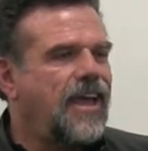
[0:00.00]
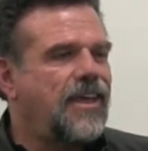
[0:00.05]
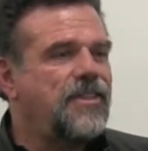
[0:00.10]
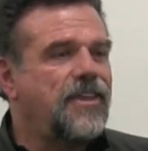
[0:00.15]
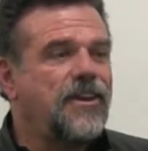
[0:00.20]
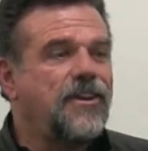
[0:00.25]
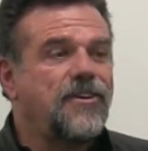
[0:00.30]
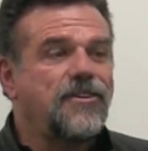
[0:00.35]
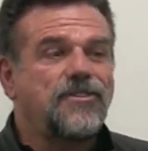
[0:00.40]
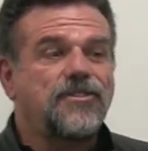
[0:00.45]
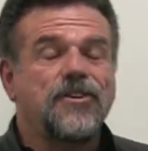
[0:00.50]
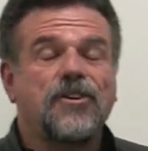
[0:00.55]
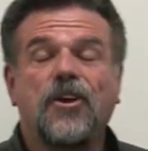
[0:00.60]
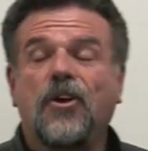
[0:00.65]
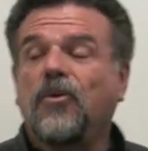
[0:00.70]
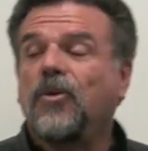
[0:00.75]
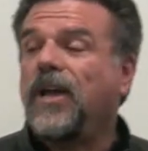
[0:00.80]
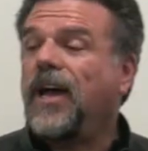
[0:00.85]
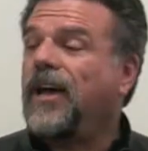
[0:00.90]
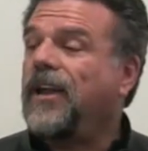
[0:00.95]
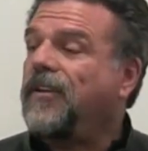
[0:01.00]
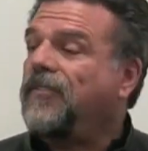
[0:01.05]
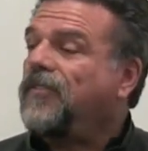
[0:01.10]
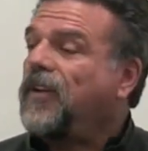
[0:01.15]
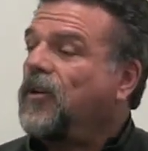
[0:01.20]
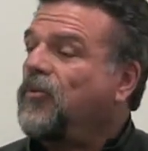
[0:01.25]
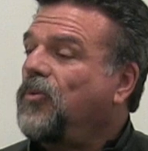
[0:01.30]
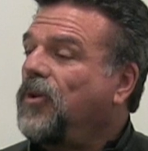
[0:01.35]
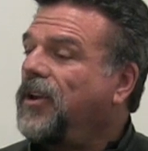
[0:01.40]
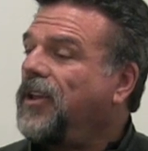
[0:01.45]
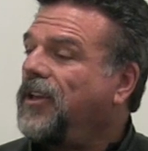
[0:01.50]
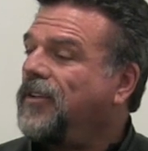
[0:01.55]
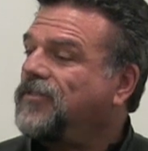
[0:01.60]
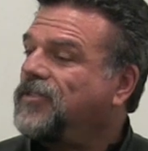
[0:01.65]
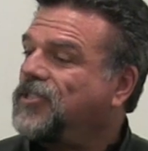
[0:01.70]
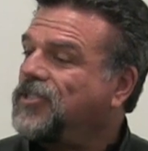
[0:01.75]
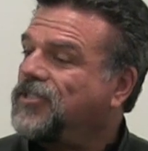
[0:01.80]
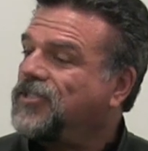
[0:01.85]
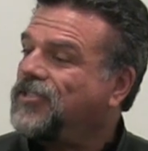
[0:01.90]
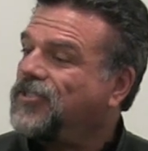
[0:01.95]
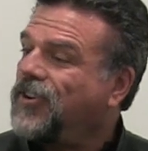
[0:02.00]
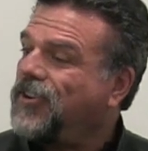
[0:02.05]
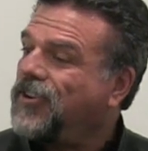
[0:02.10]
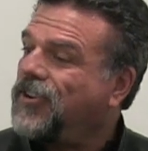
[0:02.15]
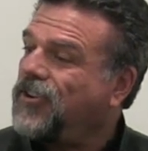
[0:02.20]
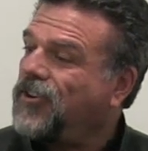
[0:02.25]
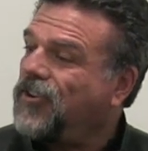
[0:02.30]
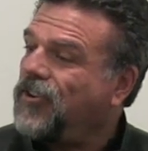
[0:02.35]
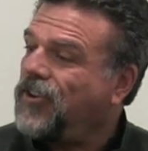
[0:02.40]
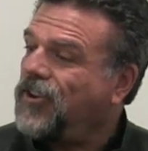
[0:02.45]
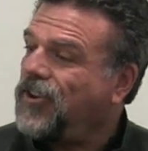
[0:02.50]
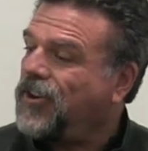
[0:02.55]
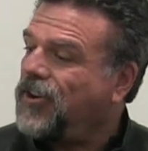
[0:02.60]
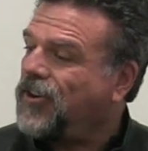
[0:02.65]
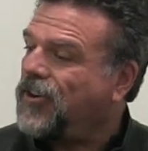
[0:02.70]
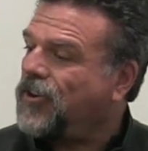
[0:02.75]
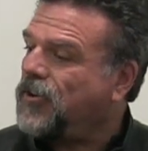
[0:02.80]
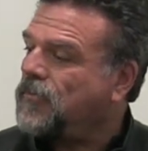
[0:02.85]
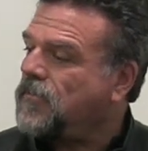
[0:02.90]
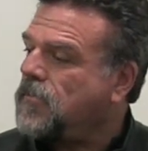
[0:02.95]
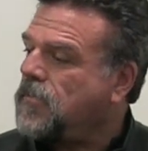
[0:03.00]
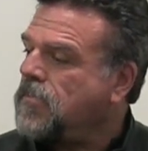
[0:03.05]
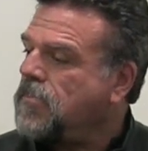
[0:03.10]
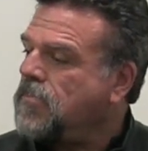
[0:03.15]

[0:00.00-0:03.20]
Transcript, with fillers: And then you should go, God, if I would have just started earlier,